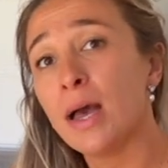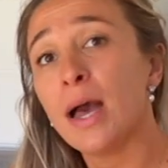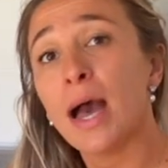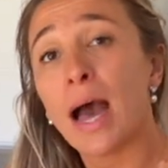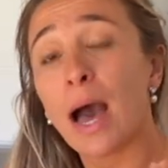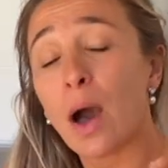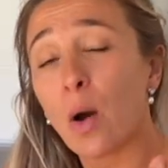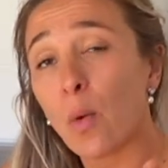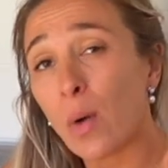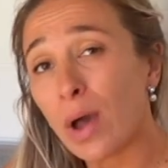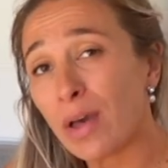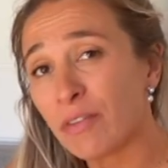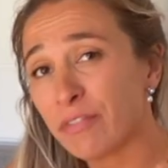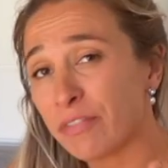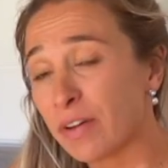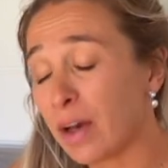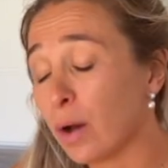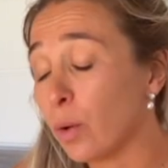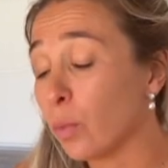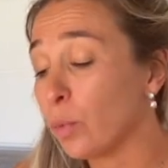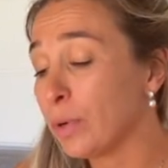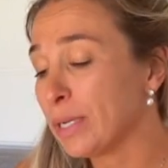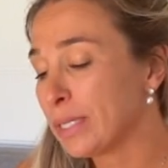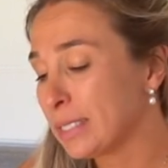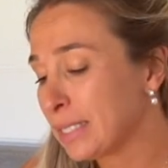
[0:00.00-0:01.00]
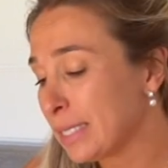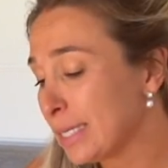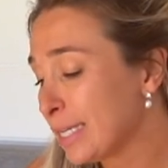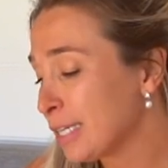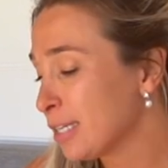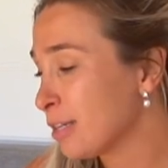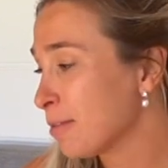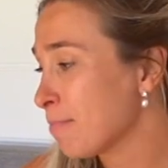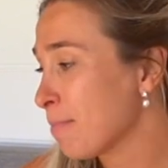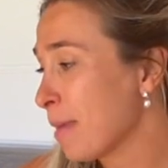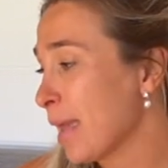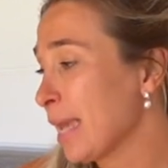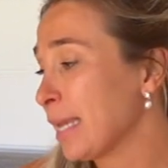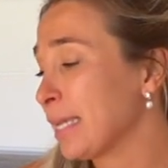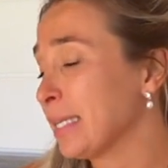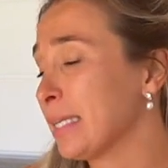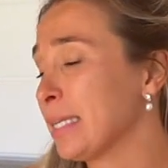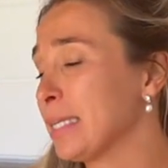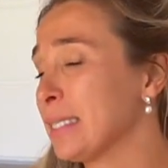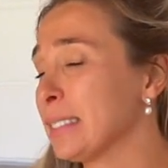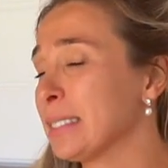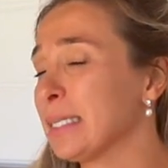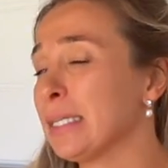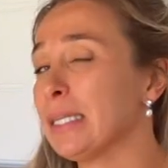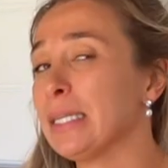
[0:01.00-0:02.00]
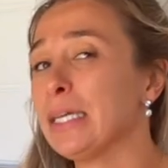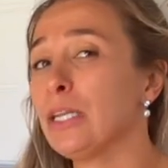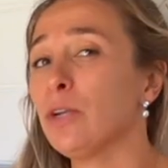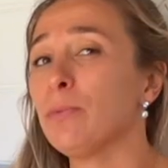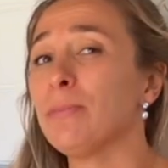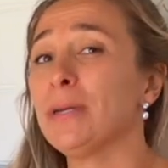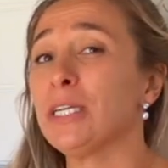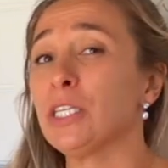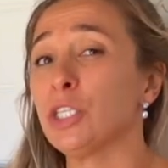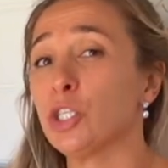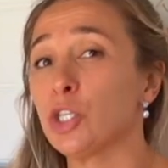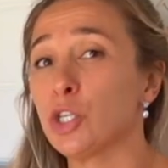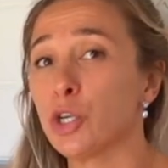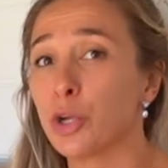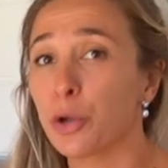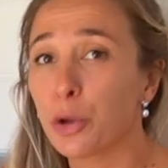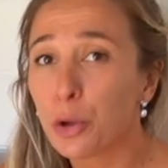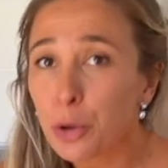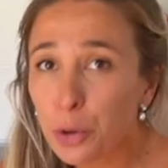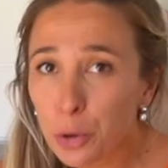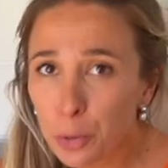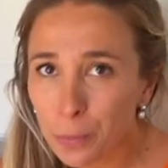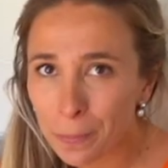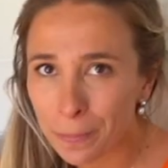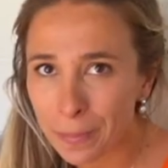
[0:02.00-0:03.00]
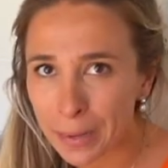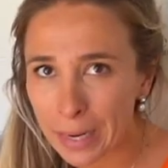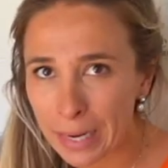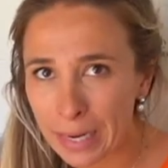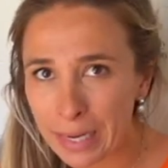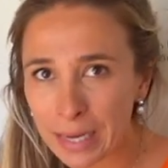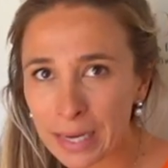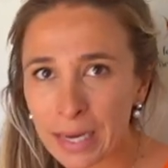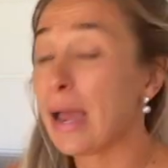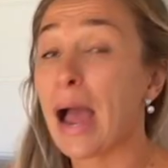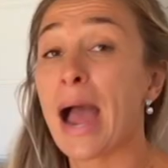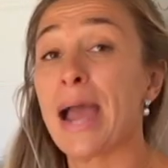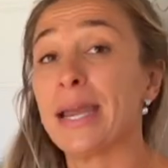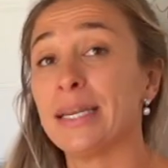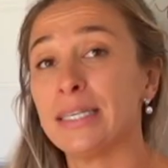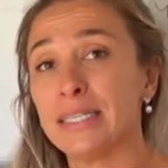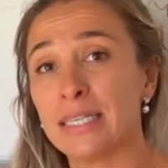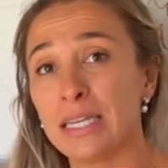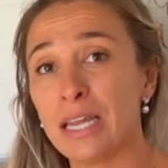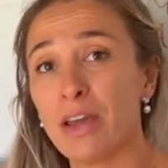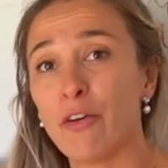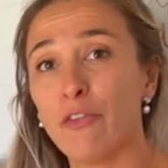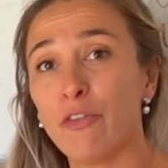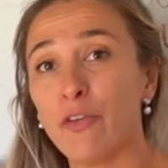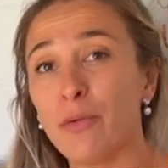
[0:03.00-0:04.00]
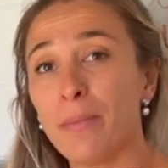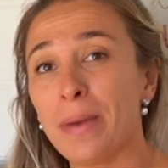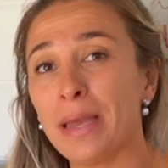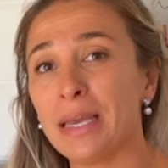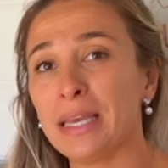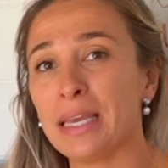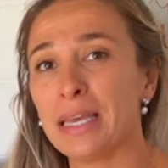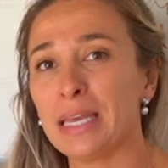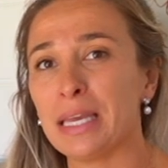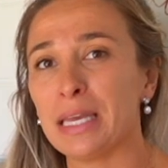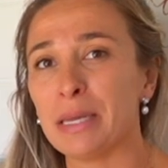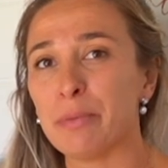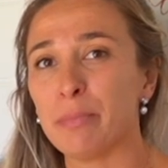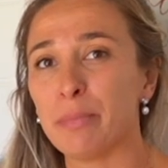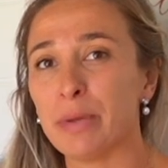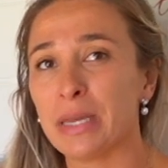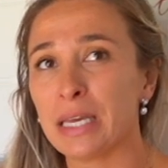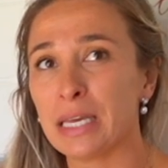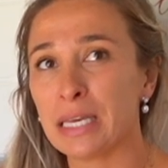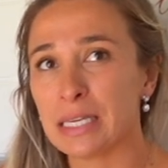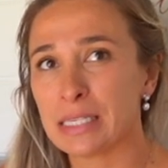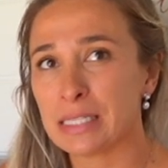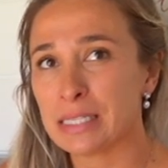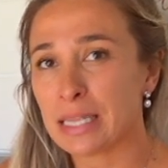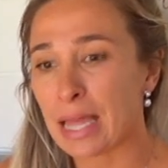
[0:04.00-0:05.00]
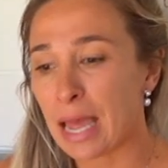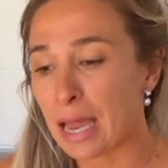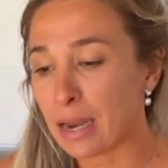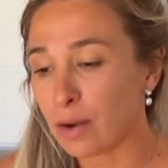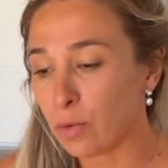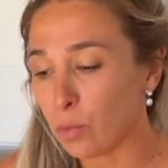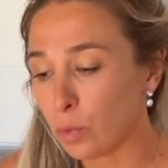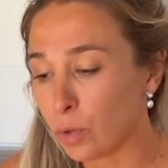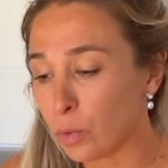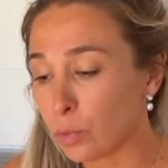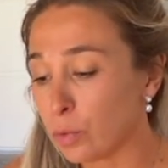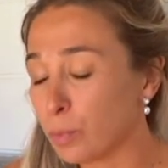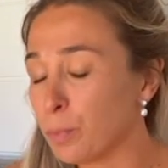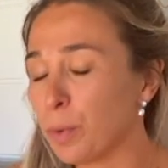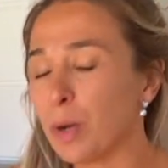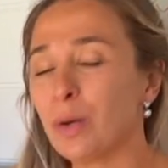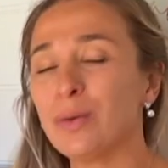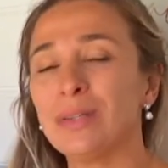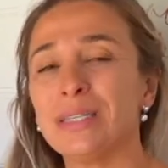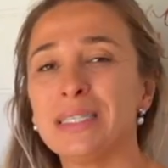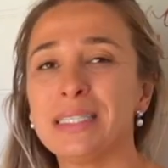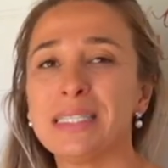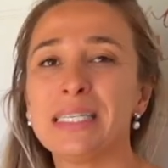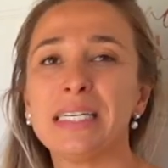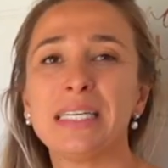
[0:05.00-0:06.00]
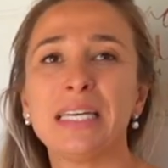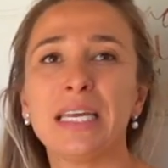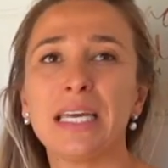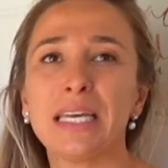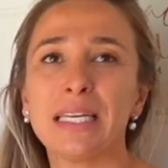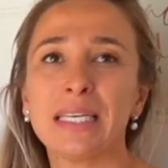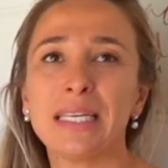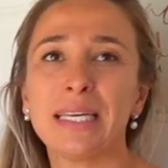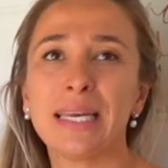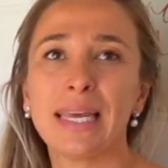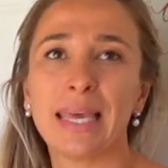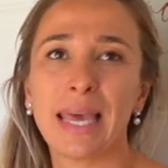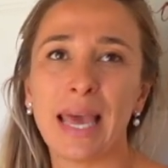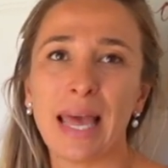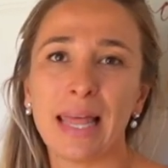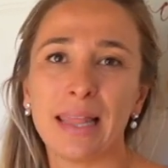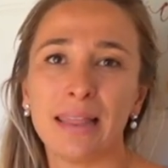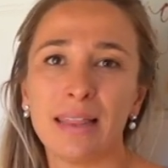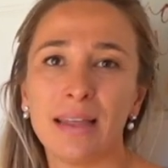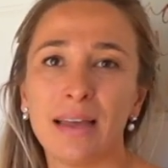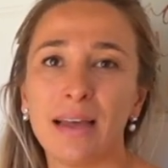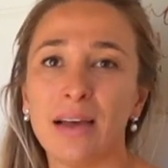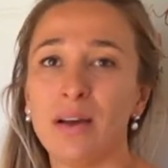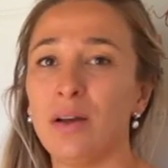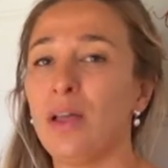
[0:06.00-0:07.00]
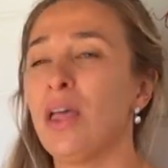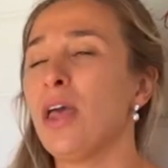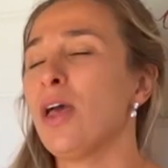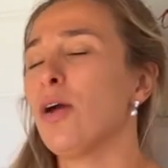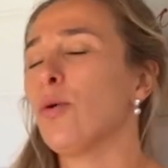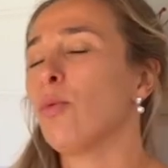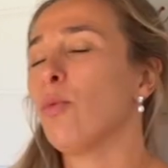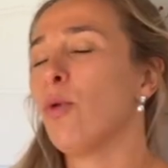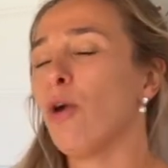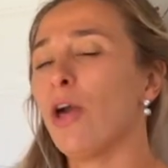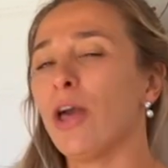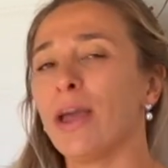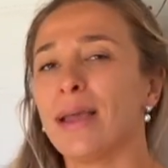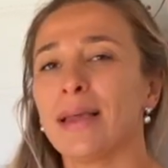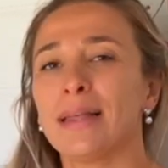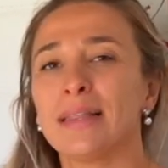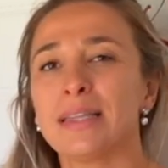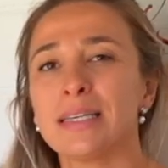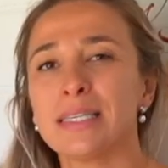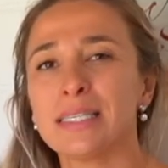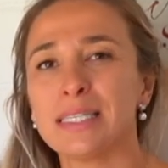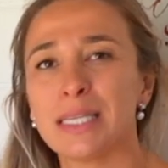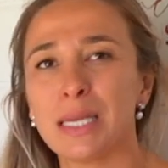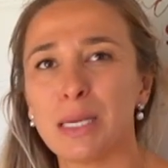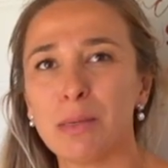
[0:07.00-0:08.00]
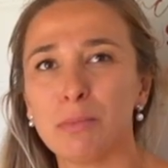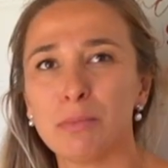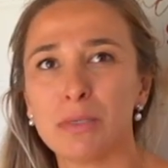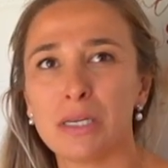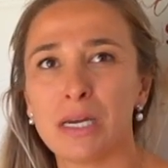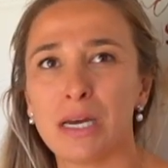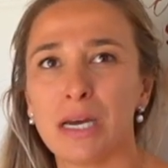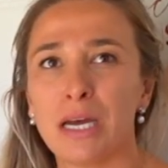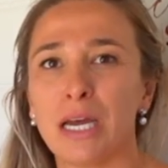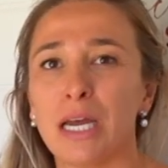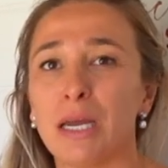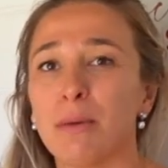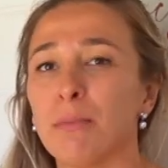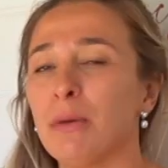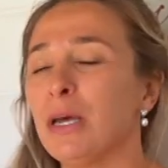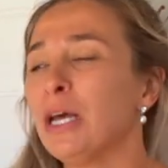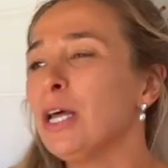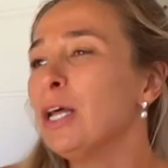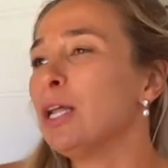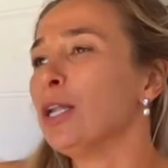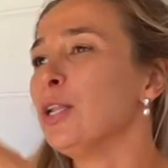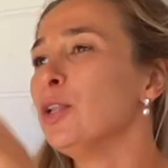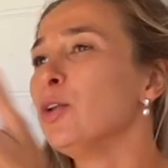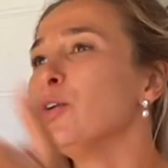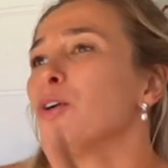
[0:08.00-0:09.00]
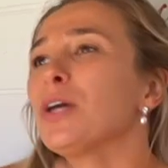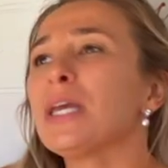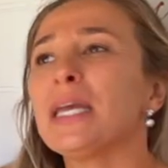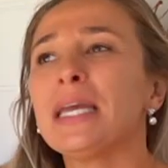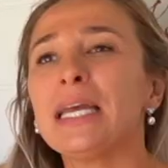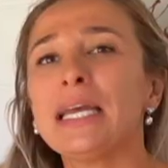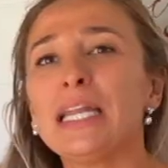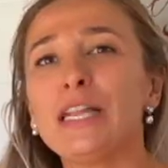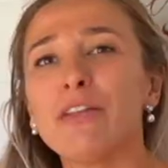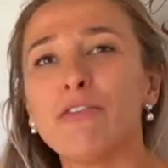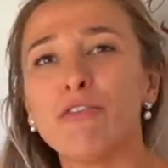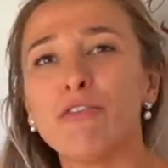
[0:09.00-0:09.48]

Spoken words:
However, we did make this a little bit too big. The idea for making it big is that we would both sit here together, work at the same time, looking at the